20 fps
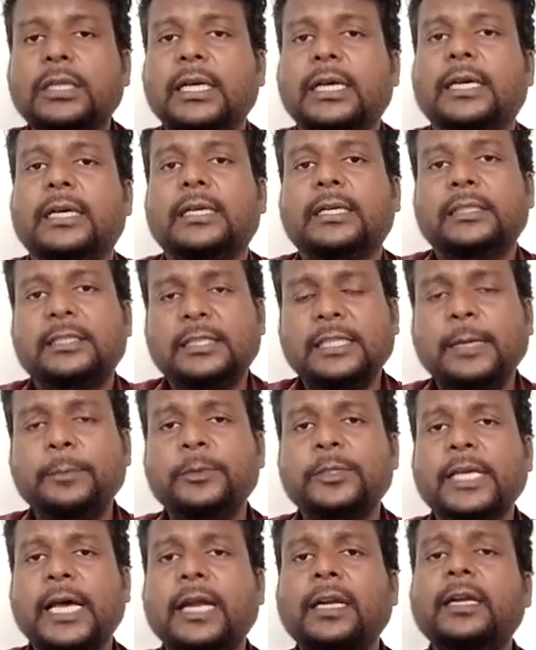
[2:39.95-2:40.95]
the
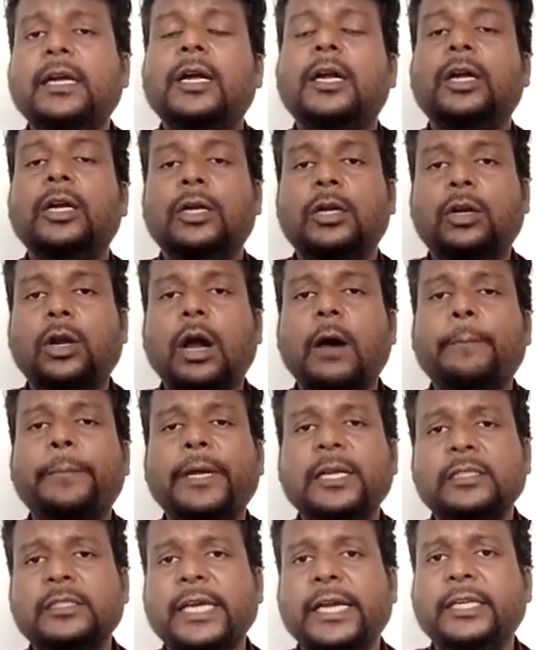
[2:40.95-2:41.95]
slips and drop
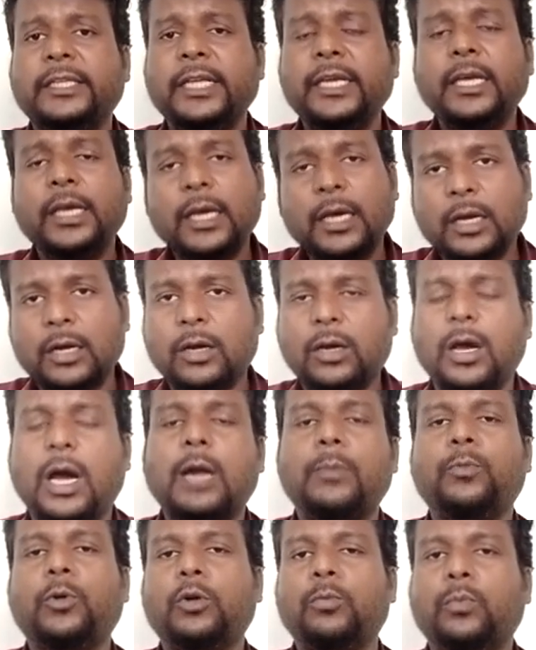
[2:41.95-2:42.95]
inside the
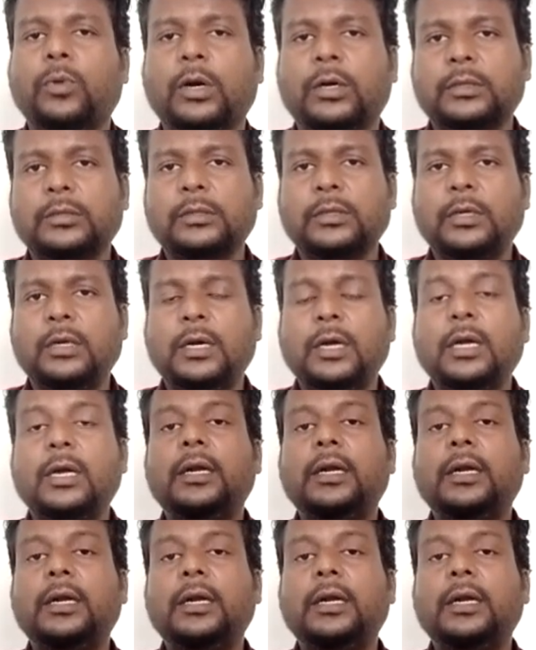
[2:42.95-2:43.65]
cardboard box.